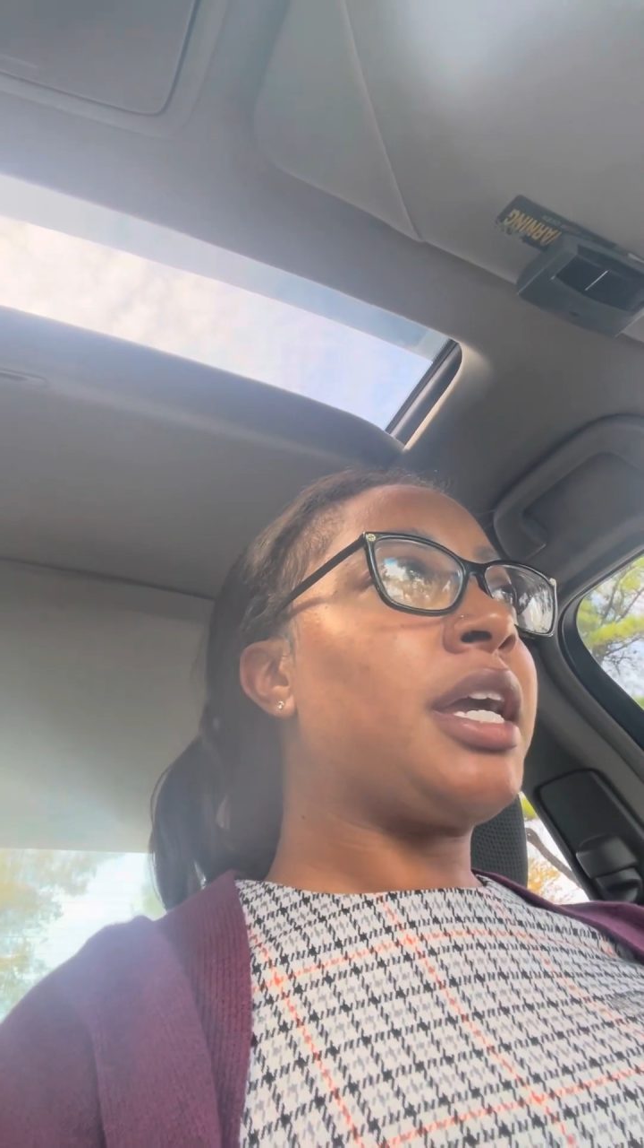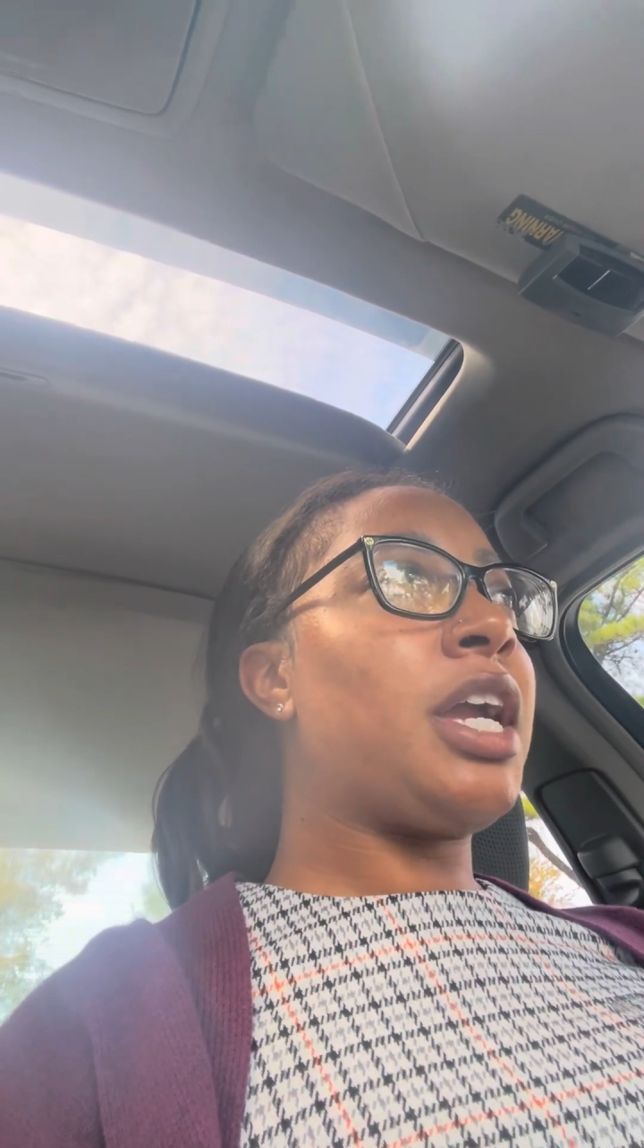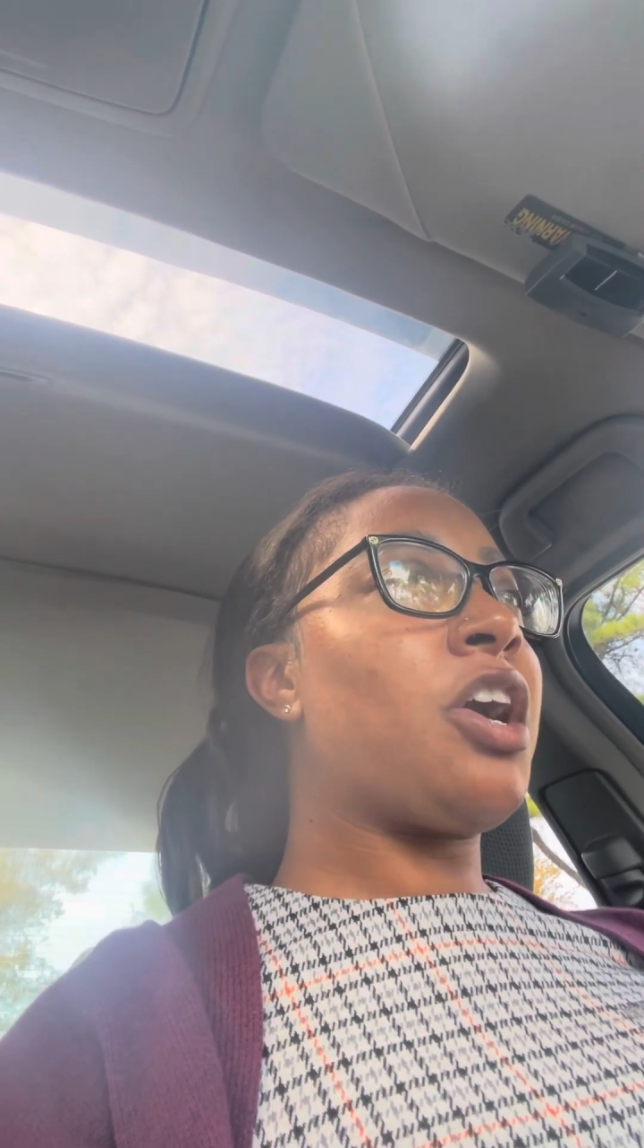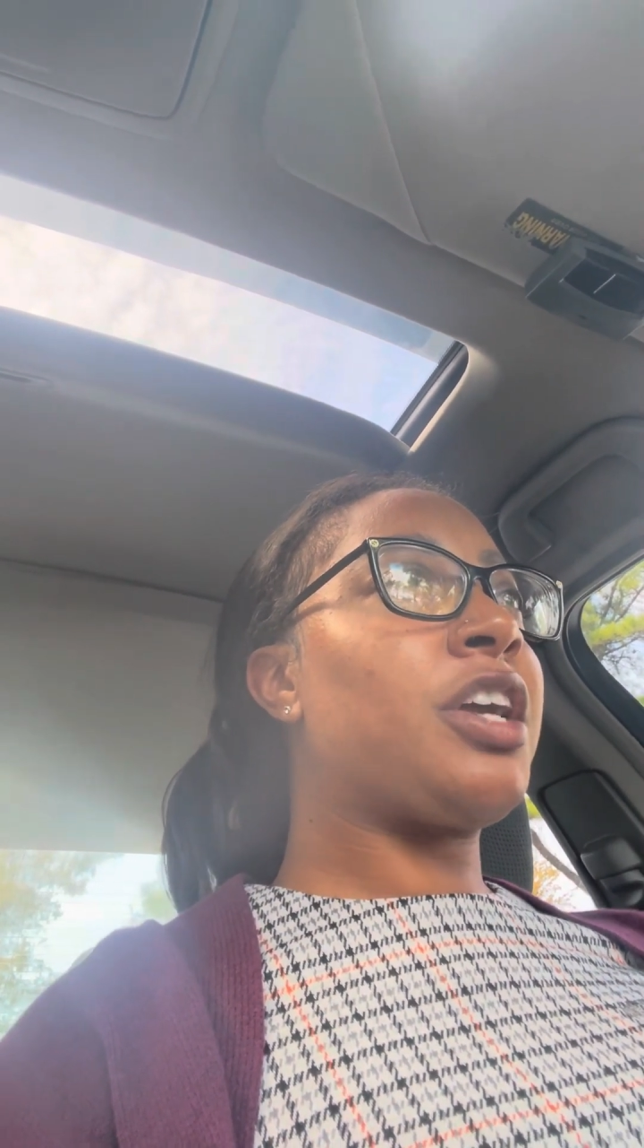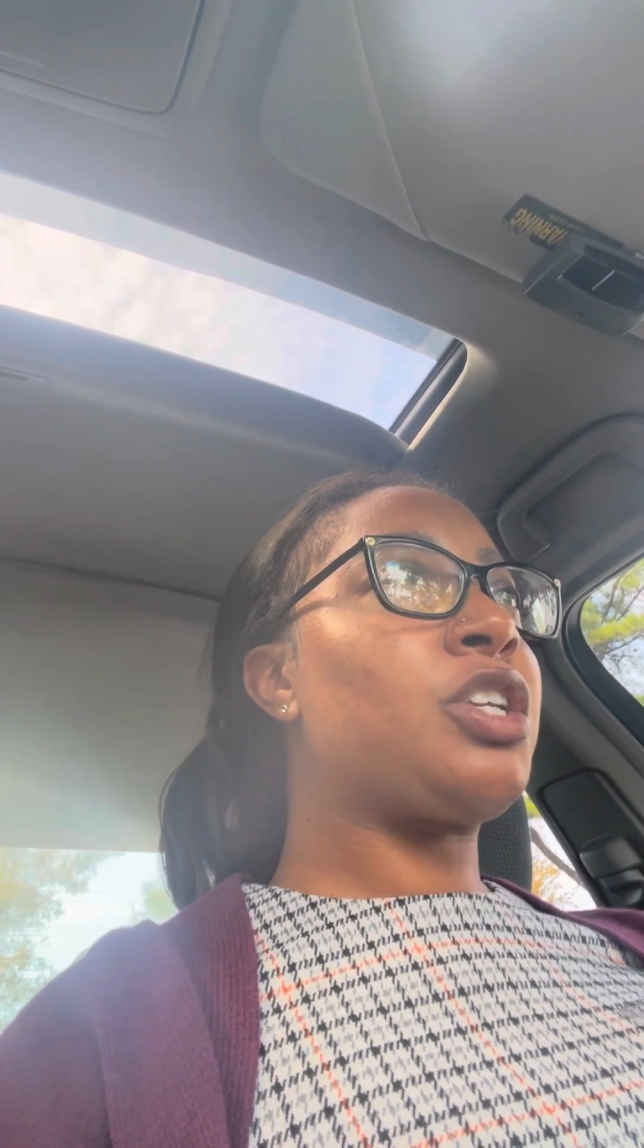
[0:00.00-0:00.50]

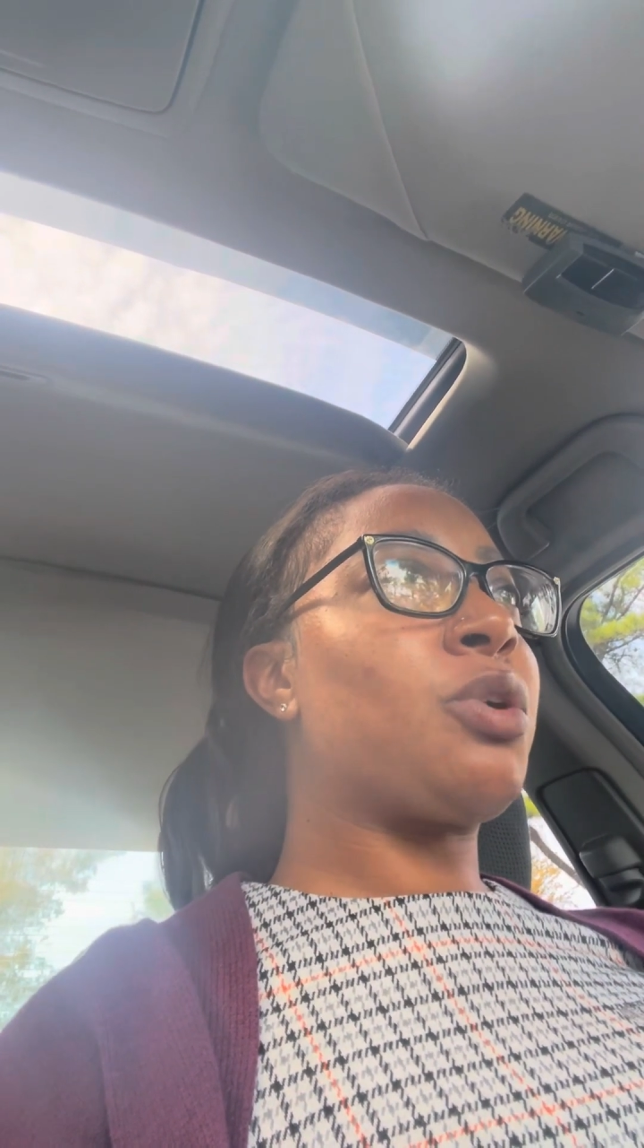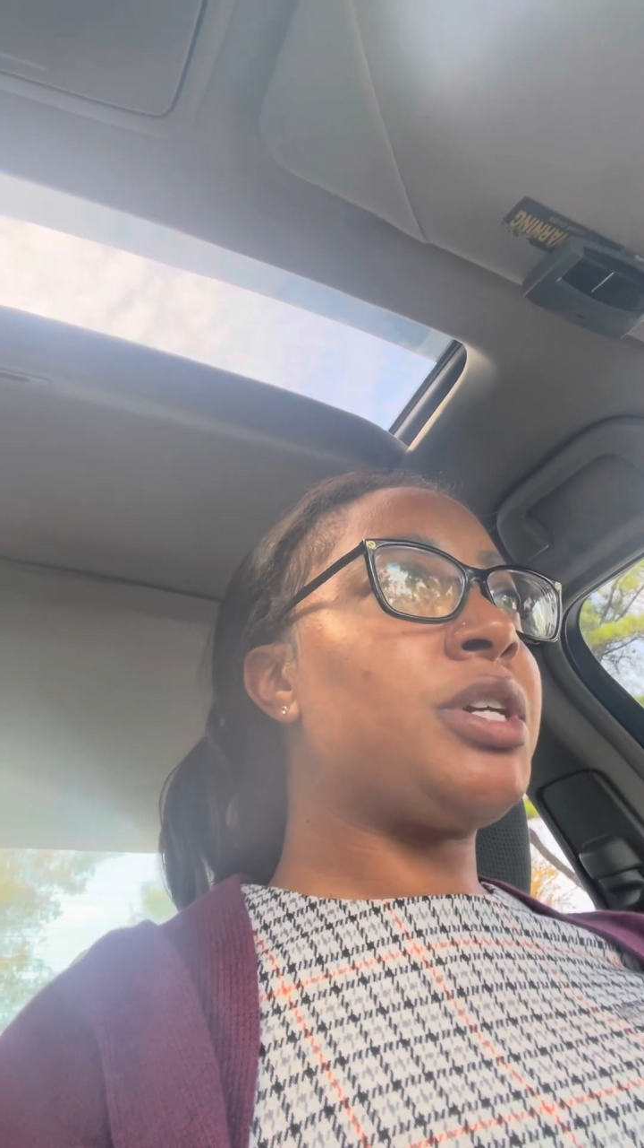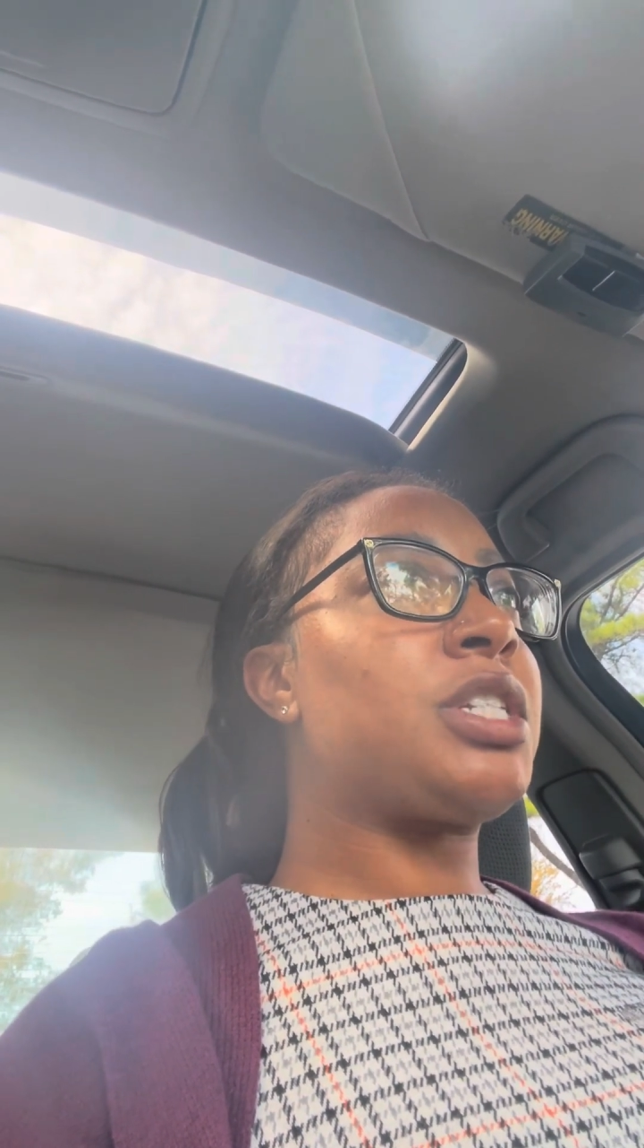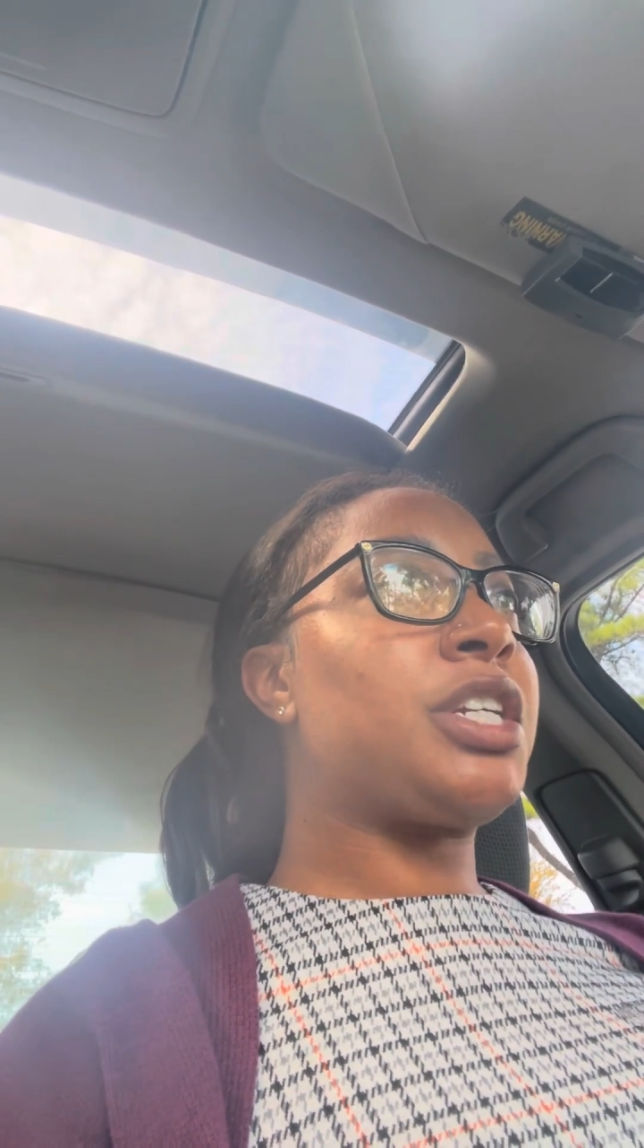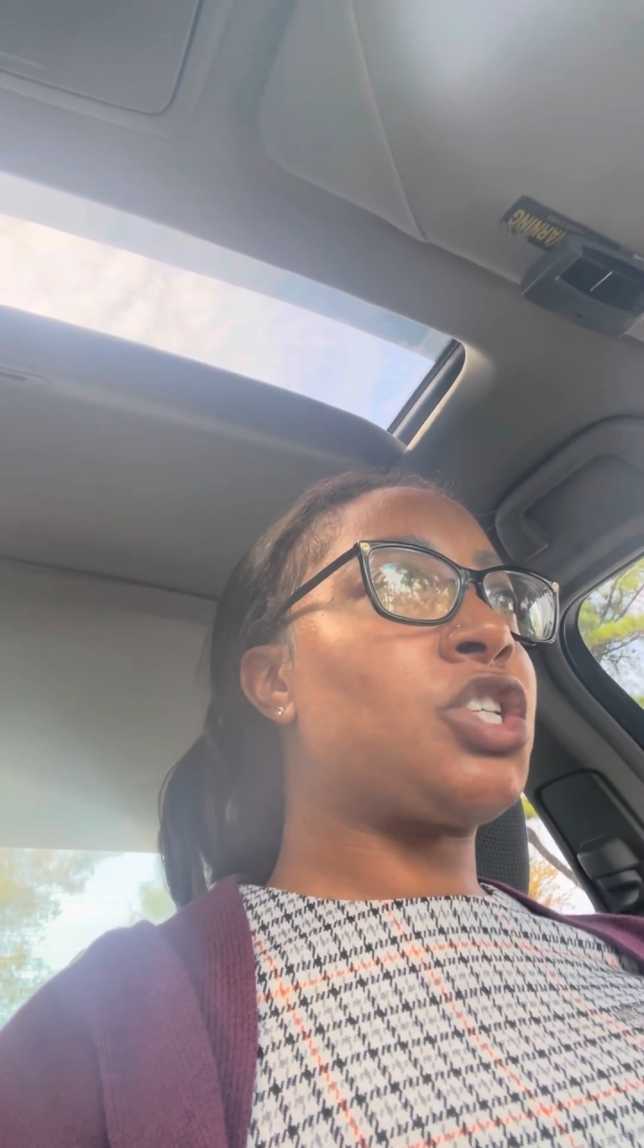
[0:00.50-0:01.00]
characteristic